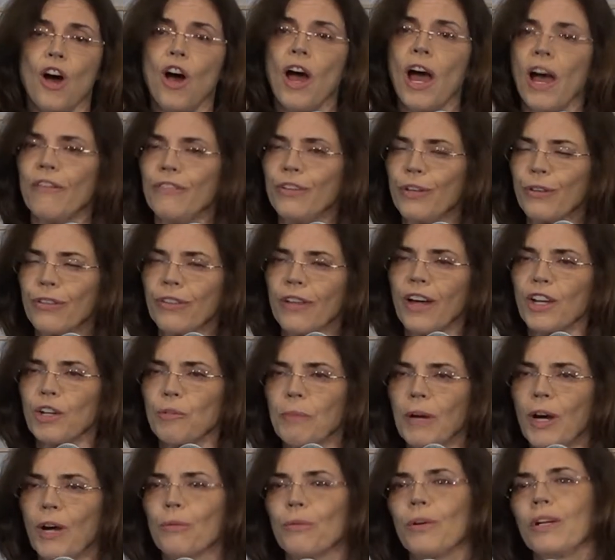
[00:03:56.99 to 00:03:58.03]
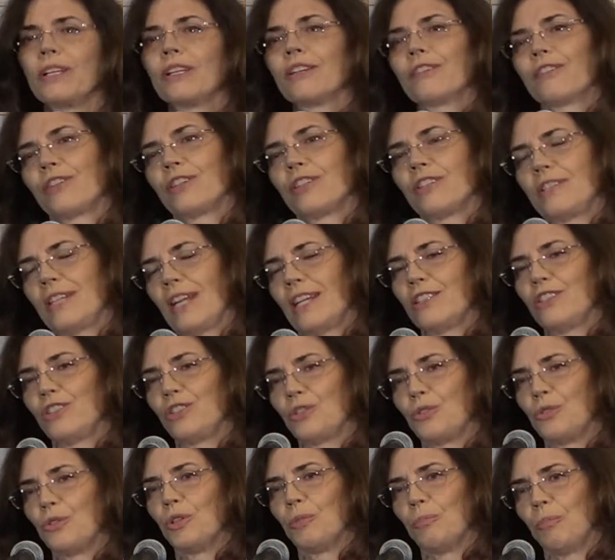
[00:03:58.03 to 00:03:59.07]
"Have you thought about running for state
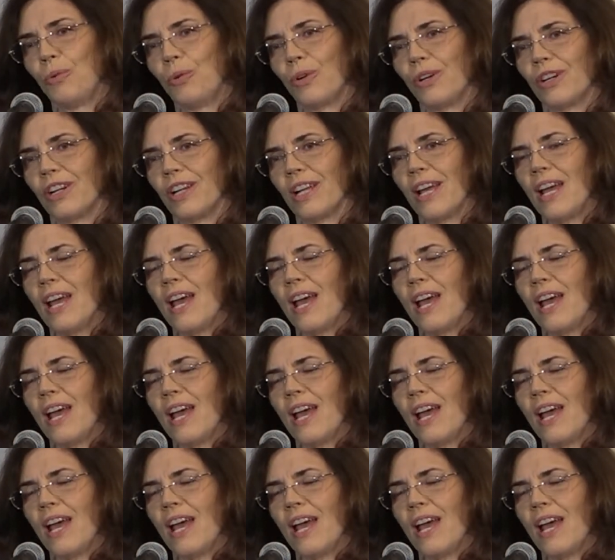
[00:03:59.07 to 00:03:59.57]
school board?"